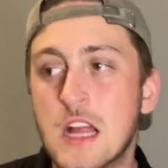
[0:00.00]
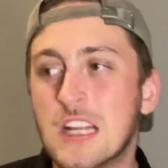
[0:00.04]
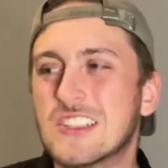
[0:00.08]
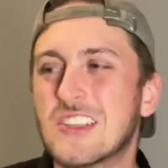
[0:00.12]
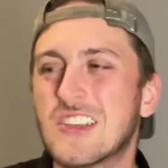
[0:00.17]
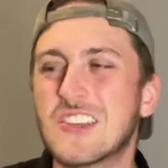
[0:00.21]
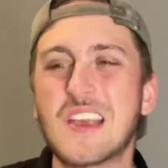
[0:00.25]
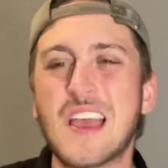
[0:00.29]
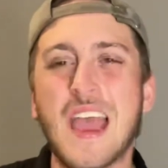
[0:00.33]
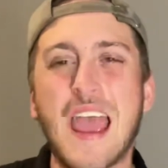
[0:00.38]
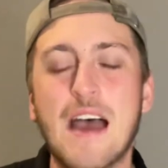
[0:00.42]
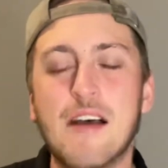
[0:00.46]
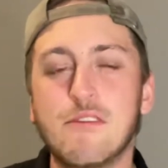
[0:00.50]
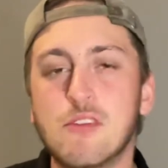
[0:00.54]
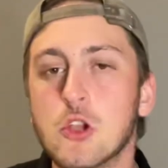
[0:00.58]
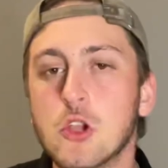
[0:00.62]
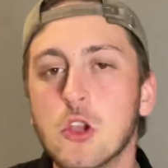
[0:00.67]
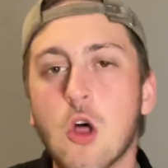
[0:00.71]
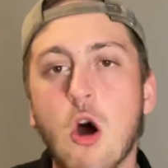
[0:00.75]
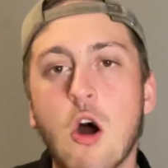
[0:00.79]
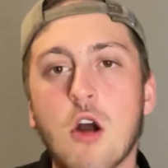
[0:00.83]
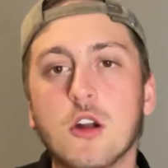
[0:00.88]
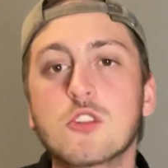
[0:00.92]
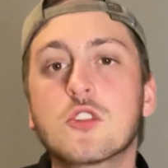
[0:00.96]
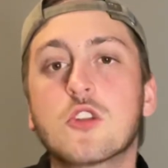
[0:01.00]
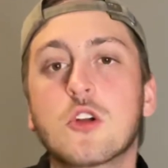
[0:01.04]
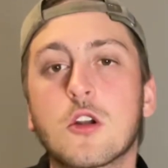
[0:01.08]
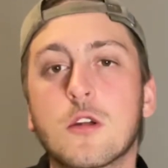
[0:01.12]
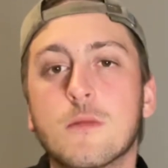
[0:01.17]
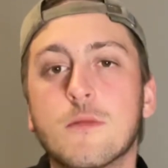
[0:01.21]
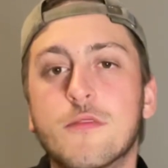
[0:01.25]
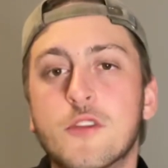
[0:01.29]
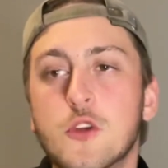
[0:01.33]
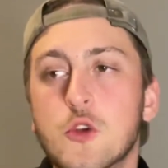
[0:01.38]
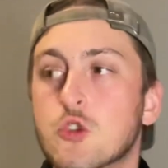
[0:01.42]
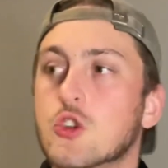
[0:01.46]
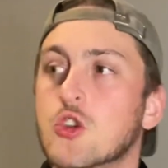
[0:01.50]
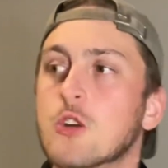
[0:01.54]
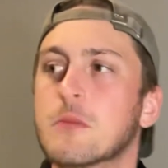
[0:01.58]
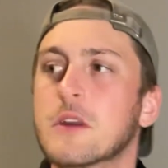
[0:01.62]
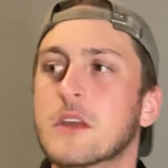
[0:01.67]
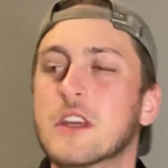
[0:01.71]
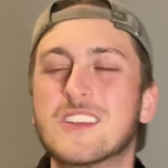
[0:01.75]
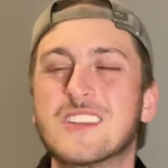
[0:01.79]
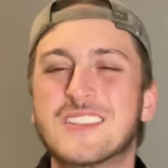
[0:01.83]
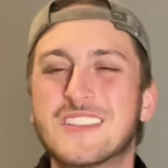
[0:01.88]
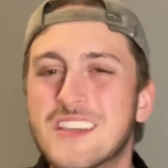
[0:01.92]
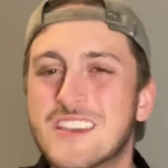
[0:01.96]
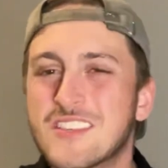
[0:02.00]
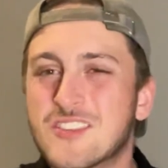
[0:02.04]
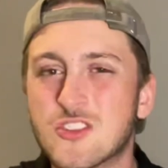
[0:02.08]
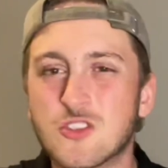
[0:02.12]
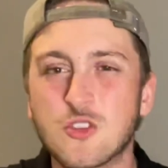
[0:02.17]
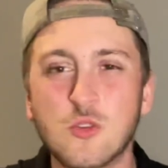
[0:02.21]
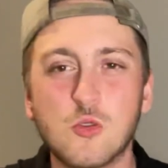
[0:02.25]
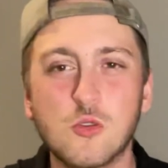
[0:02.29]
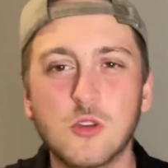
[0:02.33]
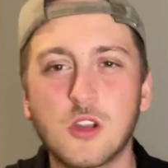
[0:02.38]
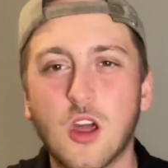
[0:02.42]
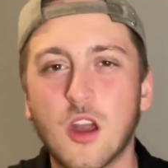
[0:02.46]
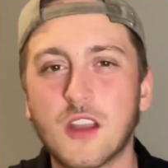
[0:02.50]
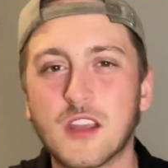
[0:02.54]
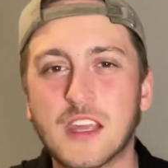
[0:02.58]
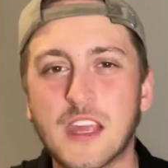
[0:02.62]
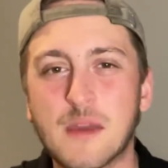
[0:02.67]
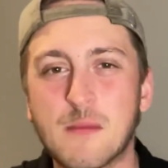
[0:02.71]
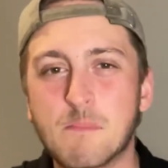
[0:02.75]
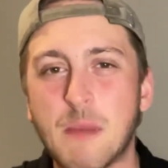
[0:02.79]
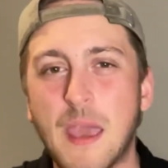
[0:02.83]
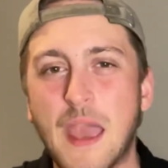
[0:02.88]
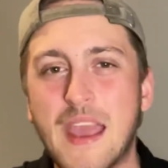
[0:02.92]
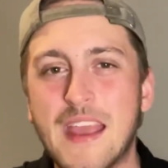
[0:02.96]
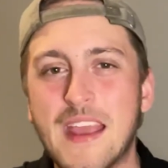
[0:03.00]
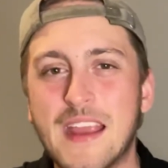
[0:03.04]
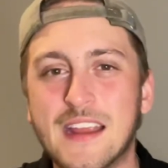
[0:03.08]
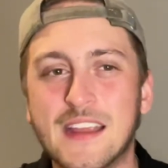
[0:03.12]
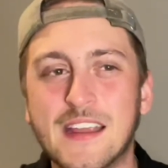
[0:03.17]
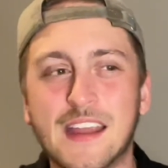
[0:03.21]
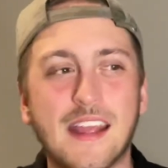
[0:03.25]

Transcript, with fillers: doesn't have a long-term future because he's soon going to get paid